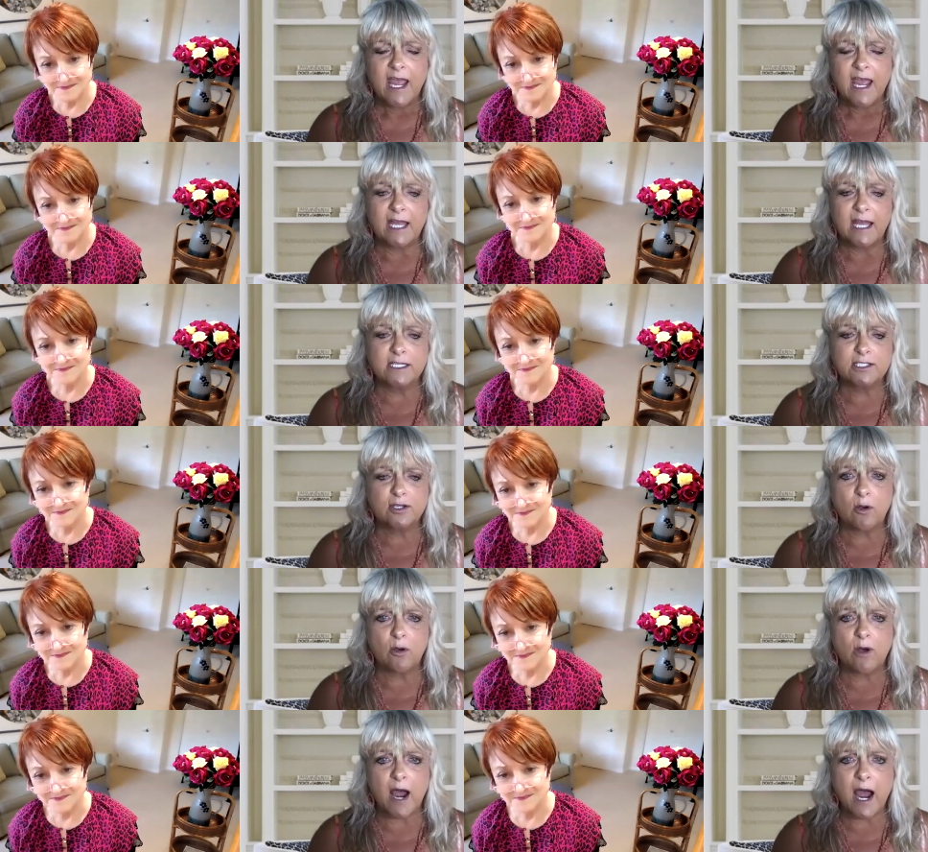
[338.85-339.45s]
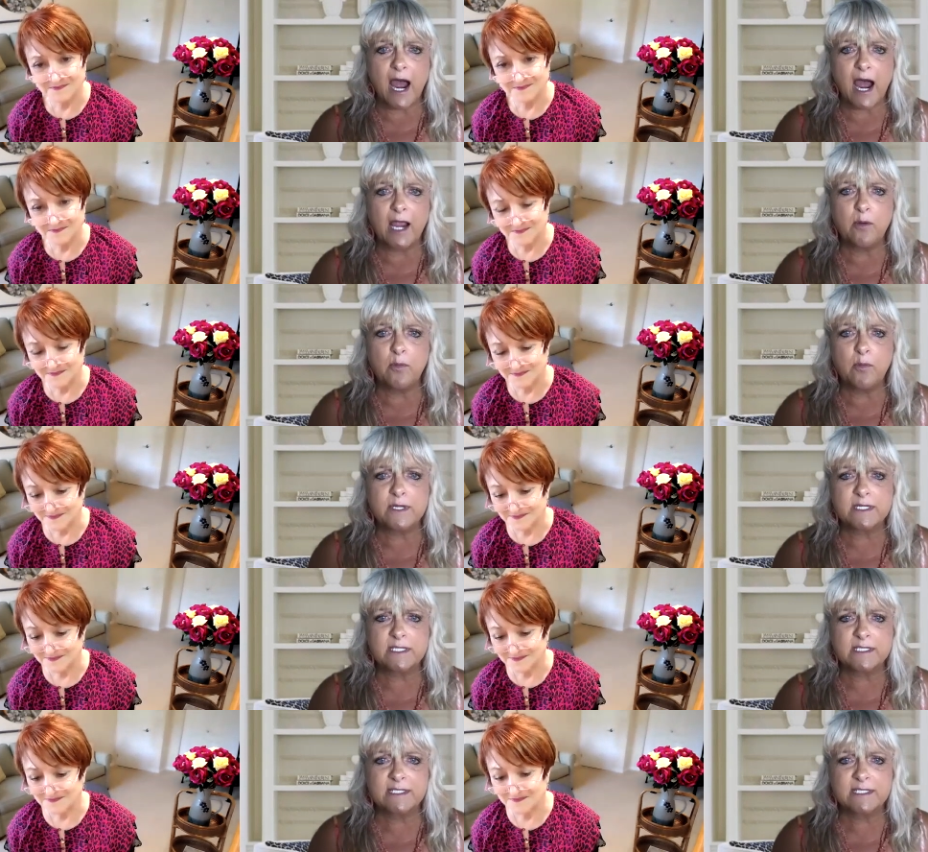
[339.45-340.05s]
Speaker 1: And so I
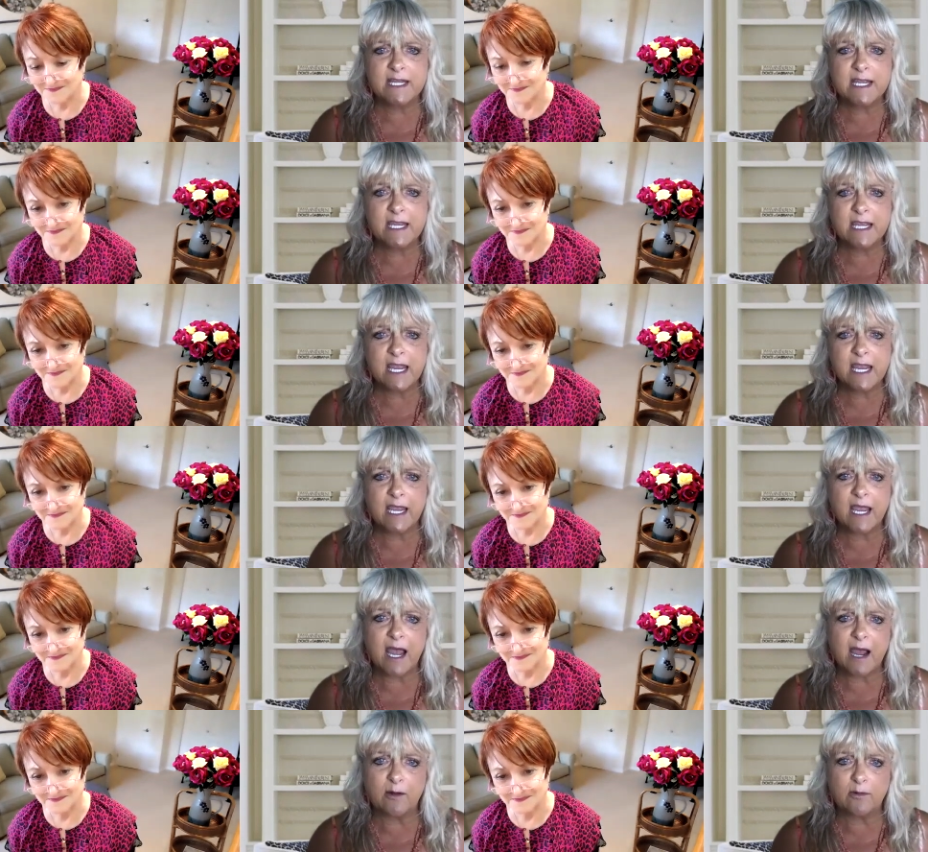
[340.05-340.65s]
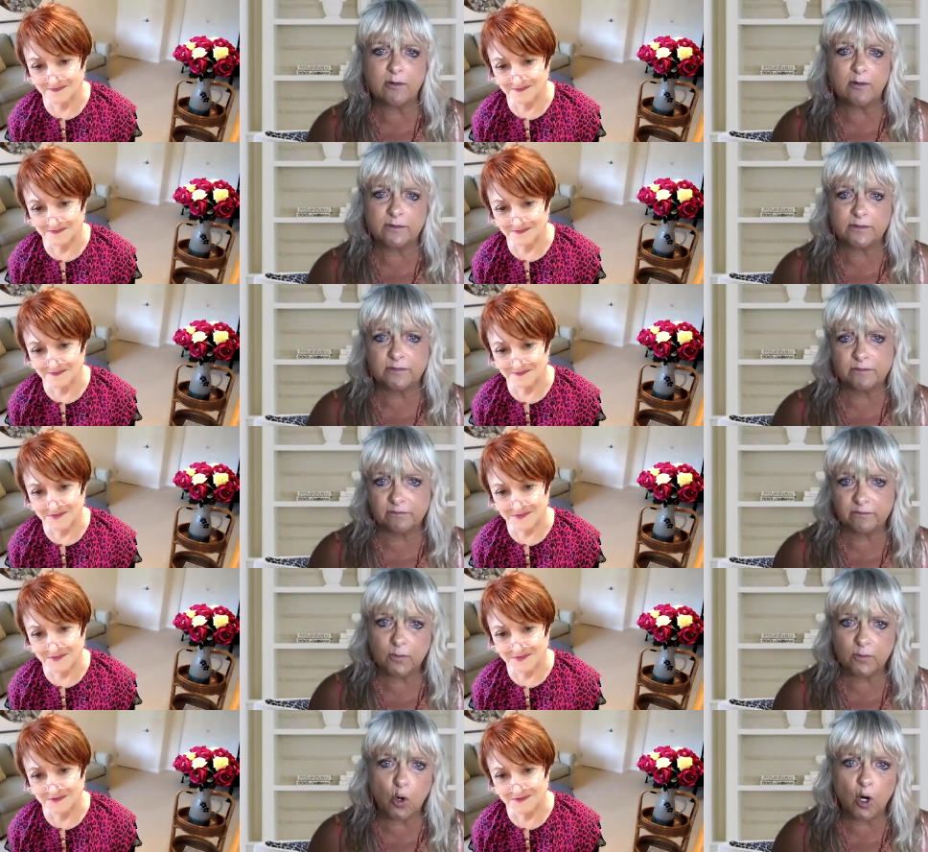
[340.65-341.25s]
was seeking out
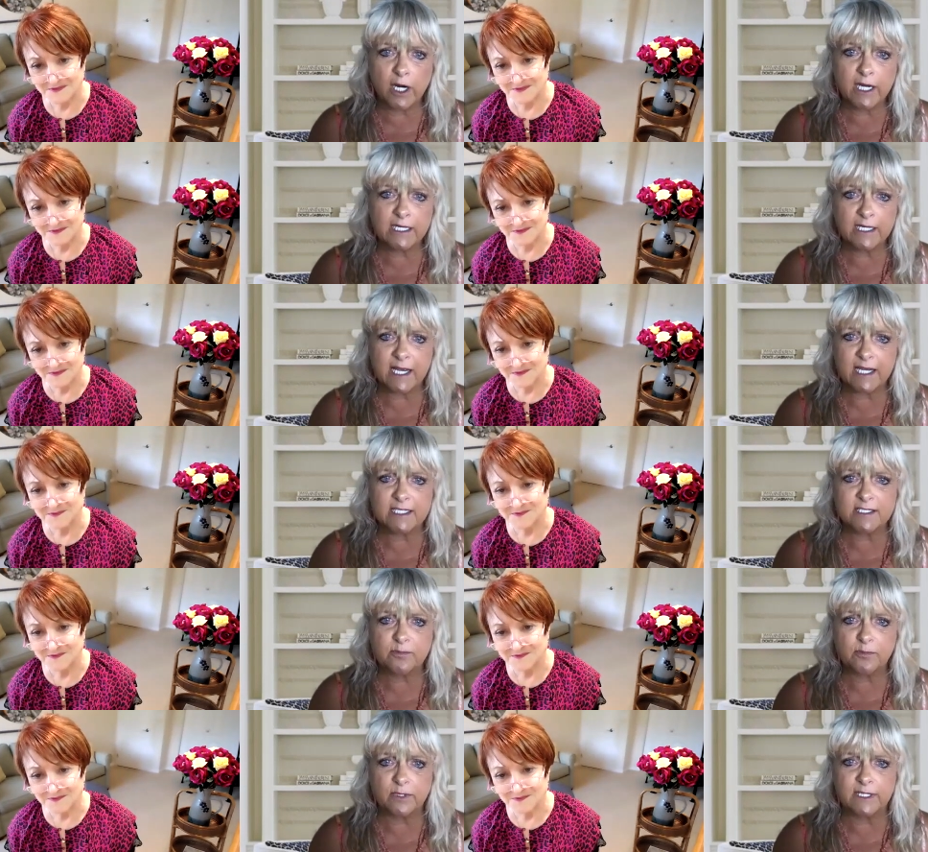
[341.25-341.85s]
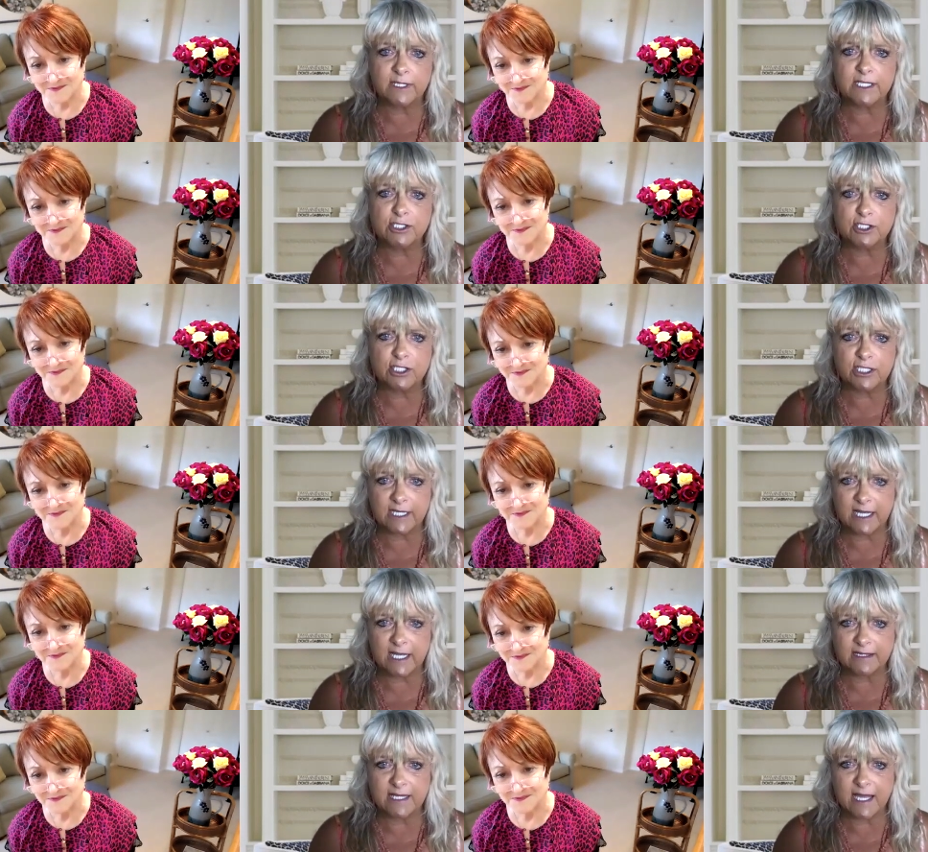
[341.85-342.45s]
organized
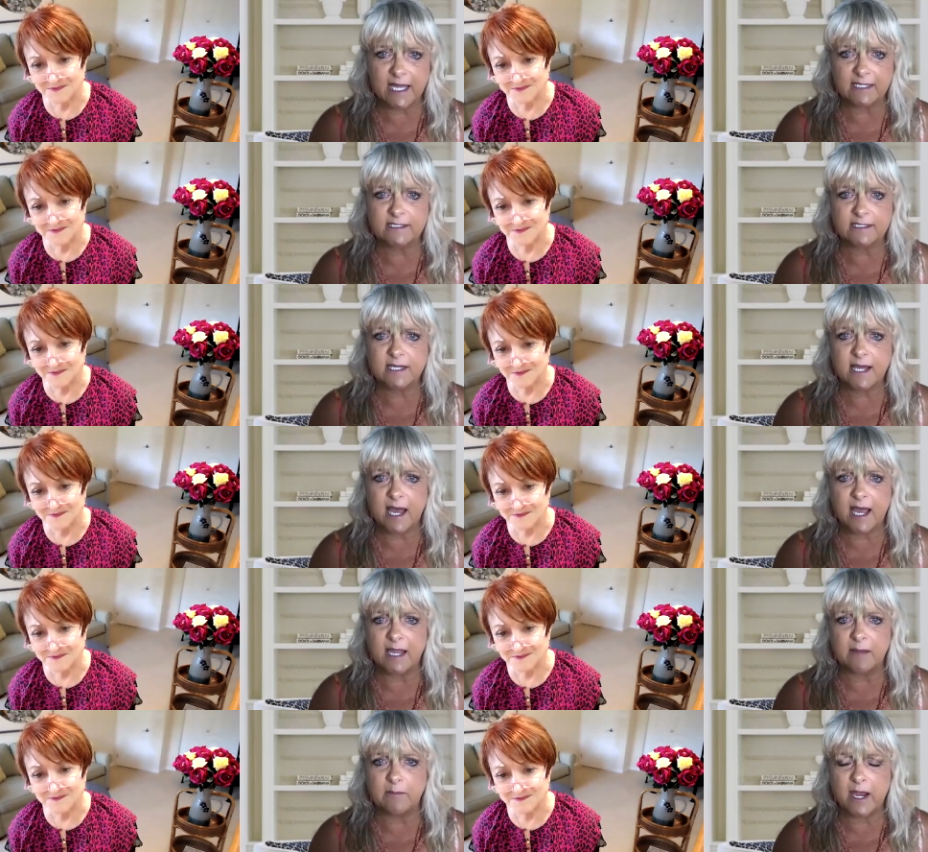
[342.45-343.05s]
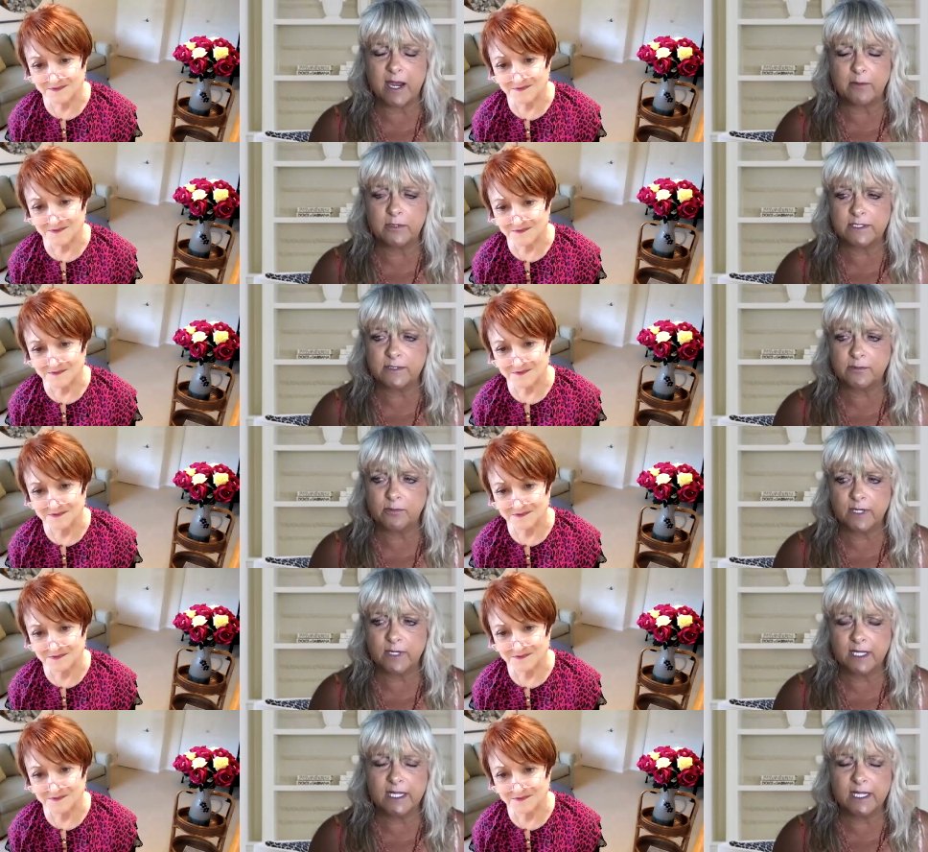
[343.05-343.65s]
religion at that time. I
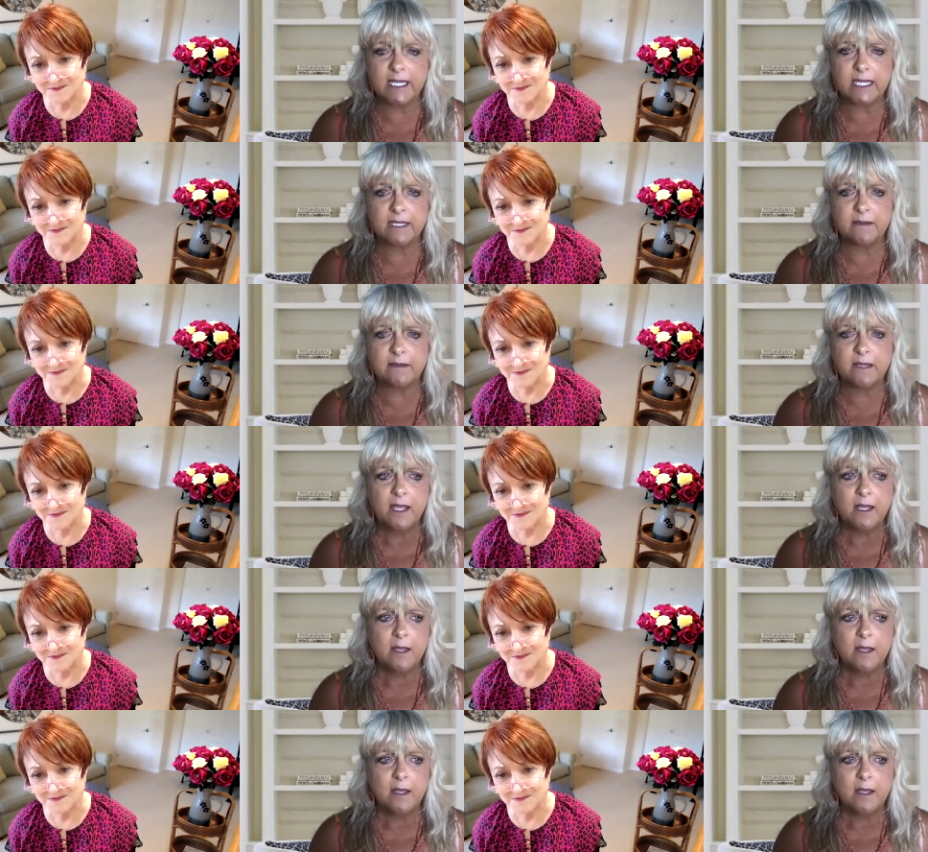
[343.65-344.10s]
was really